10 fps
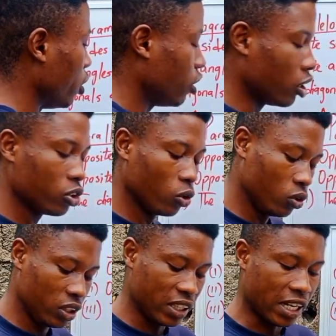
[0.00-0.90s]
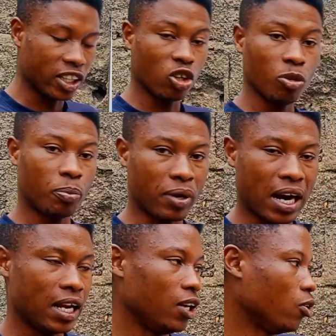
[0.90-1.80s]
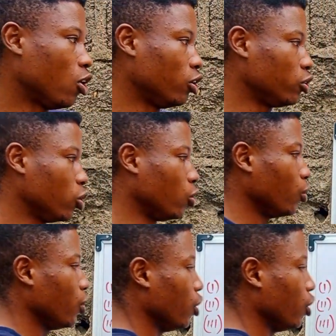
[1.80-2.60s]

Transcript: Not only that they will be parallel, although